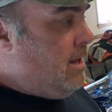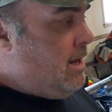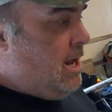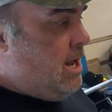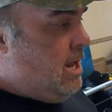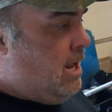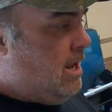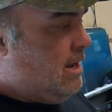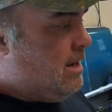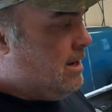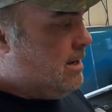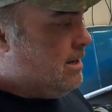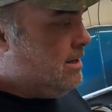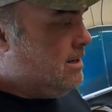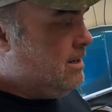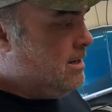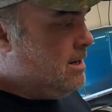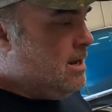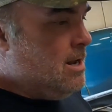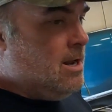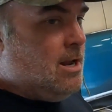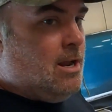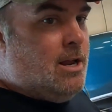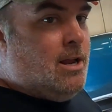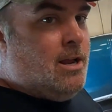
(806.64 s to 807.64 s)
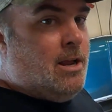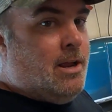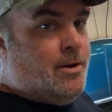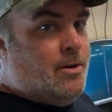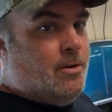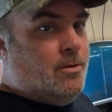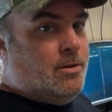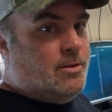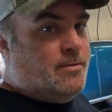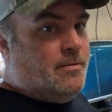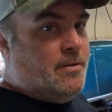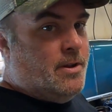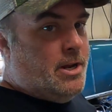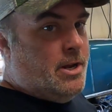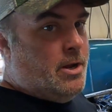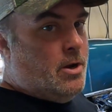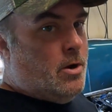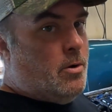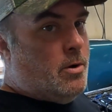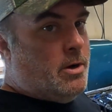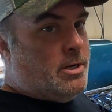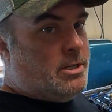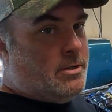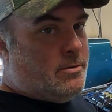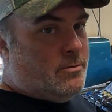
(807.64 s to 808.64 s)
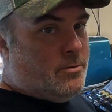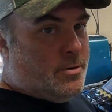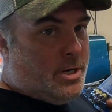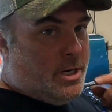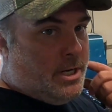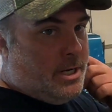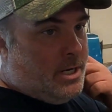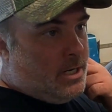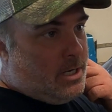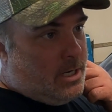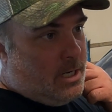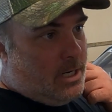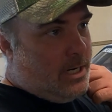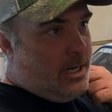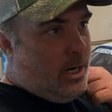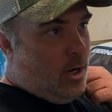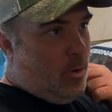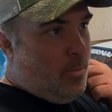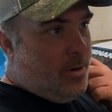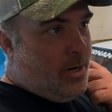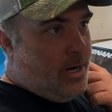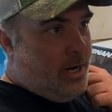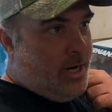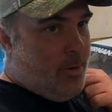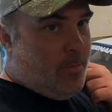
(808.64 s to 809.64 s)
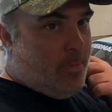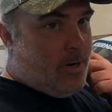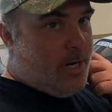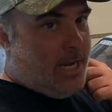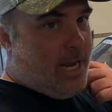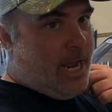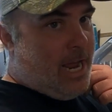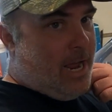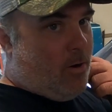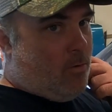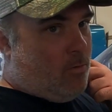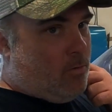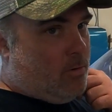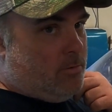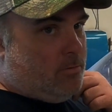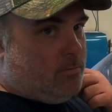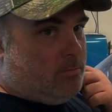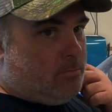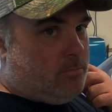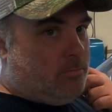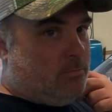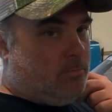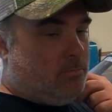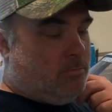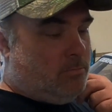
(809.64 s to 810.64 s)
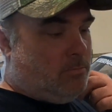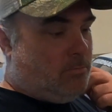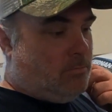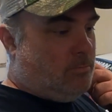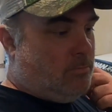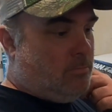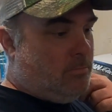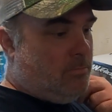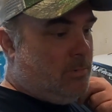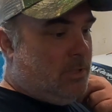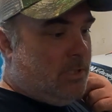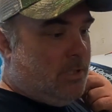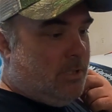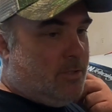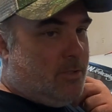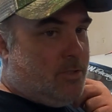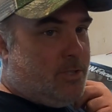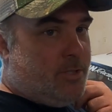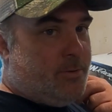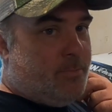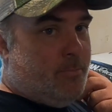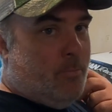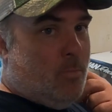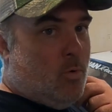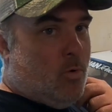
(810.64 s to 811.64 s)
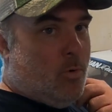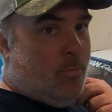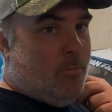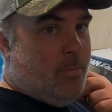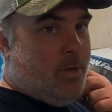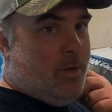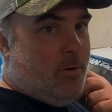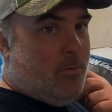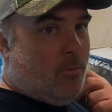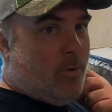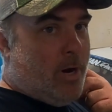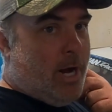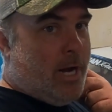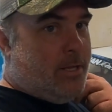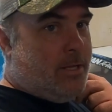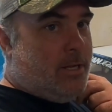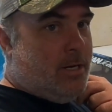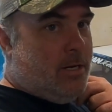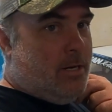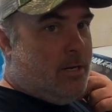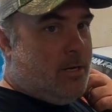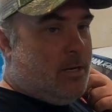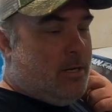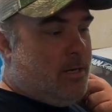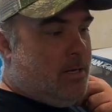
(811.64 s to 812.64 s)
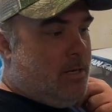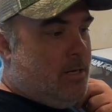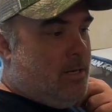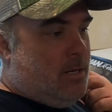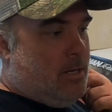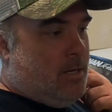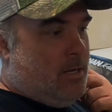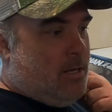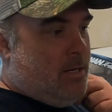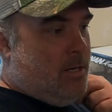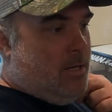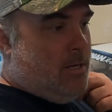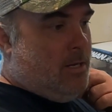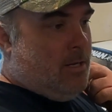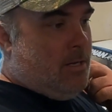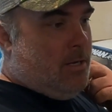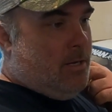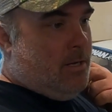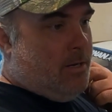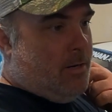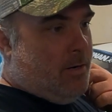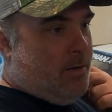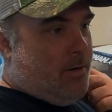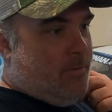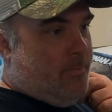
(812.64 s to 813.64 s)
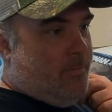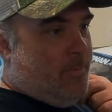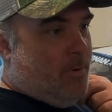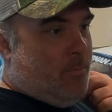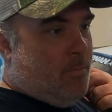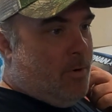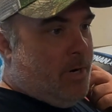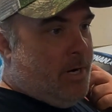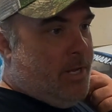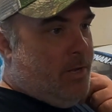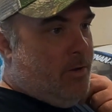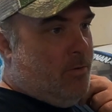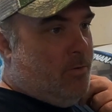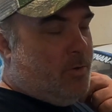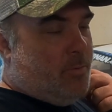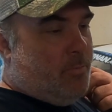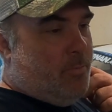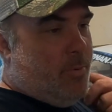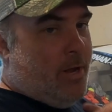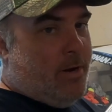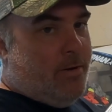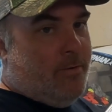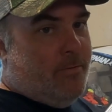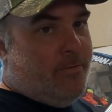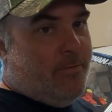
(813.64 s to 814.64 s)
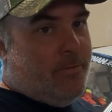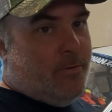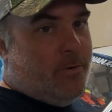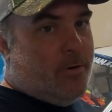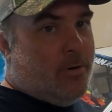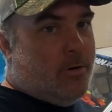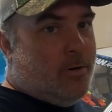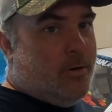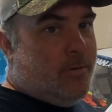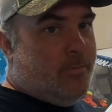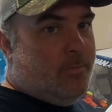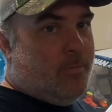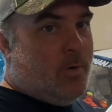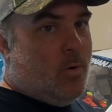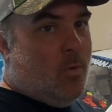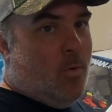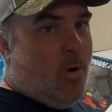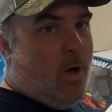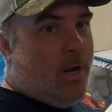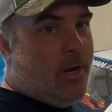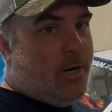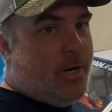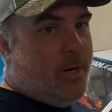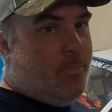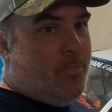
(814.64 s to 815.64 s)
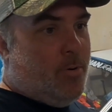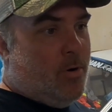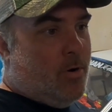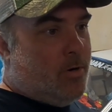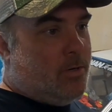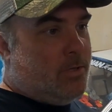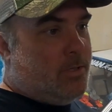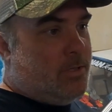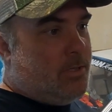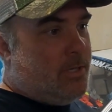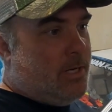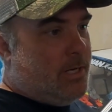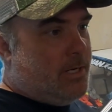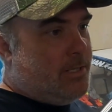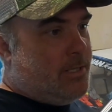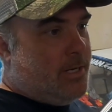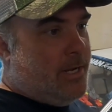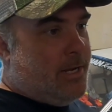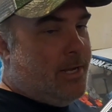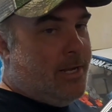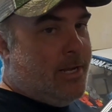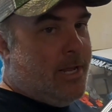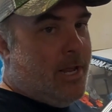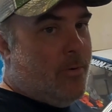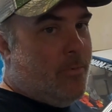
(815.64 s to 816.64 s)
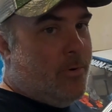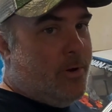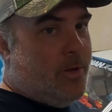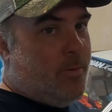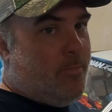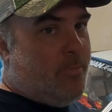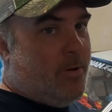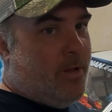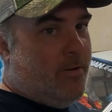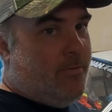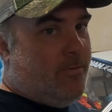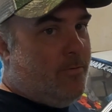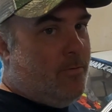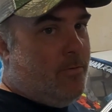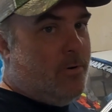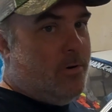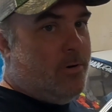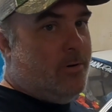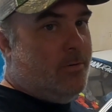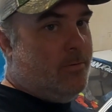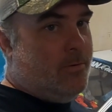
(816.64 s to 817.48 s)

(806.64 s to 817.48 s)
I know this video isn't really helping anybody out. It's just more me ranting. You know, the money you spend for quality parts, they say you get what you pay for.